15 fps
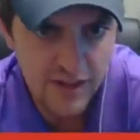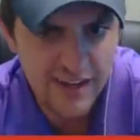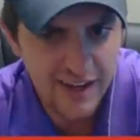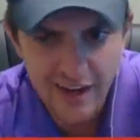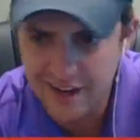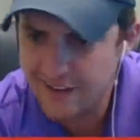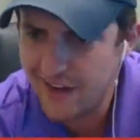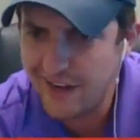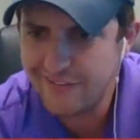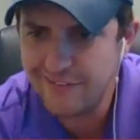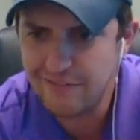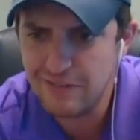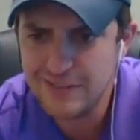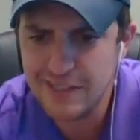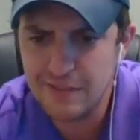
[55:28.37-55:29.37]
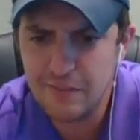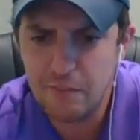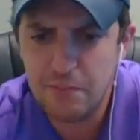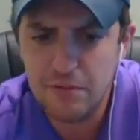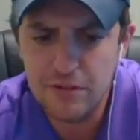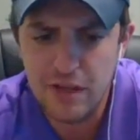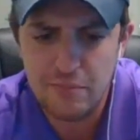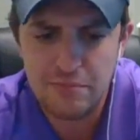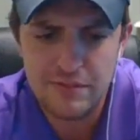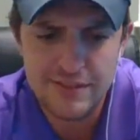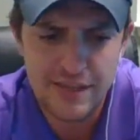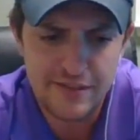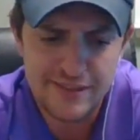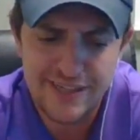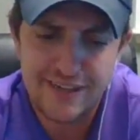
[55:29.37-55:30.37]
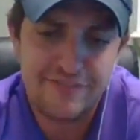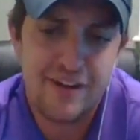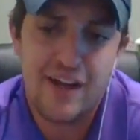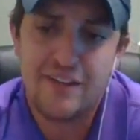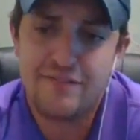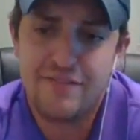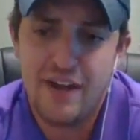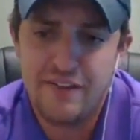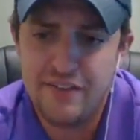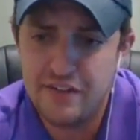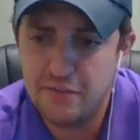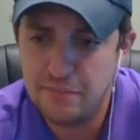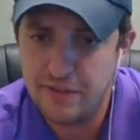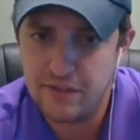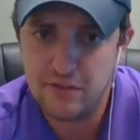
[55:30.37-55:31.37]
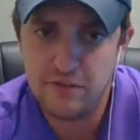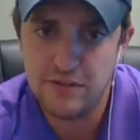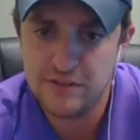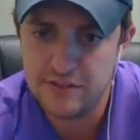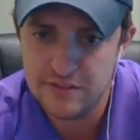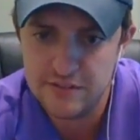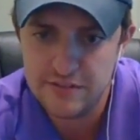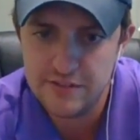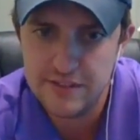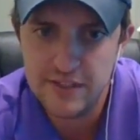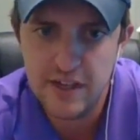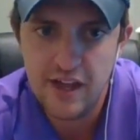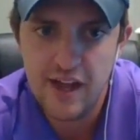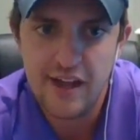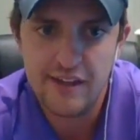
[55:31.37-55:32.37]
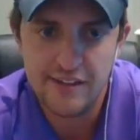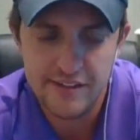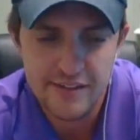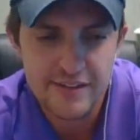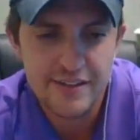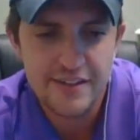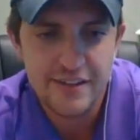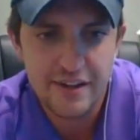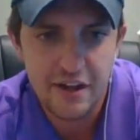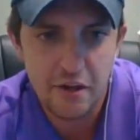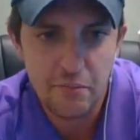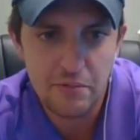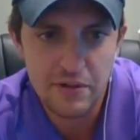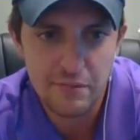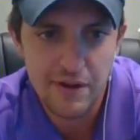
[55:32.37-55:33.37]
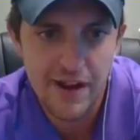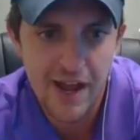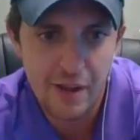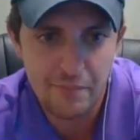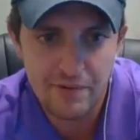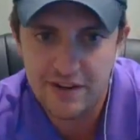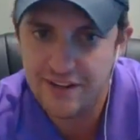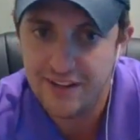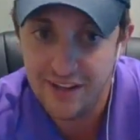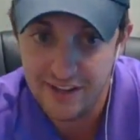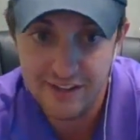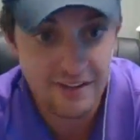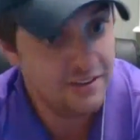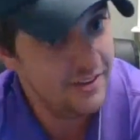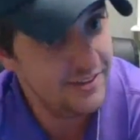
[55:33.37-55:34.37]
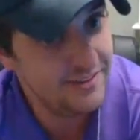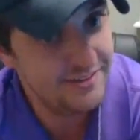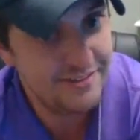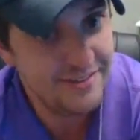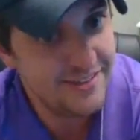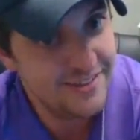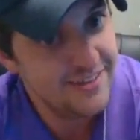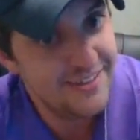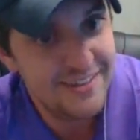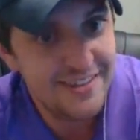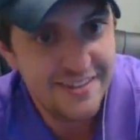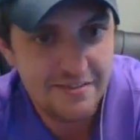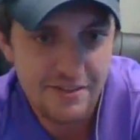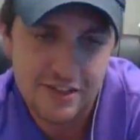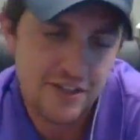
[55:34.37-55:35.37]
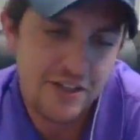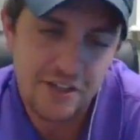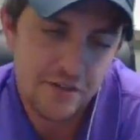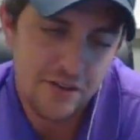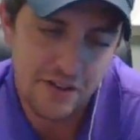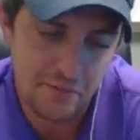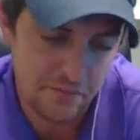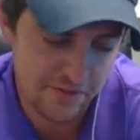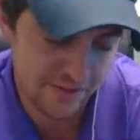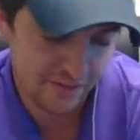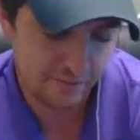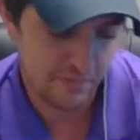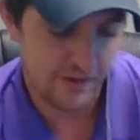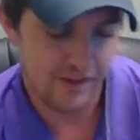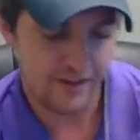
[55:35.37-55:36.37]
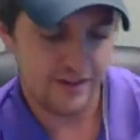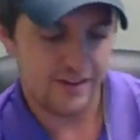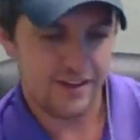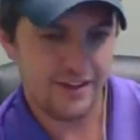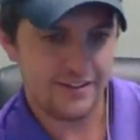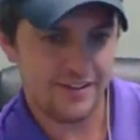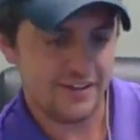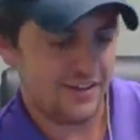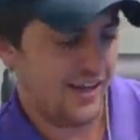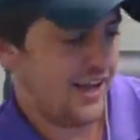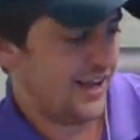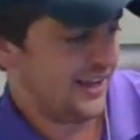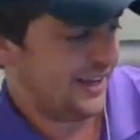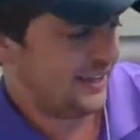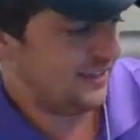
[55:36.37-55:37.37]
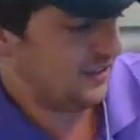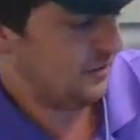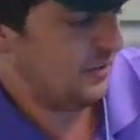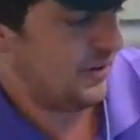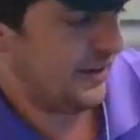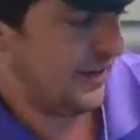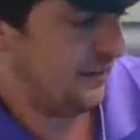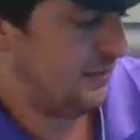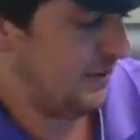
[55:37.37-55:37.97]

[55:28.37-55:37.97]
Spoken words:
I one time I pulled up one time. I said if I had 500 Bitcoins, I opened my app and I this. I couldn't do anything with it, but it gets a little buggy.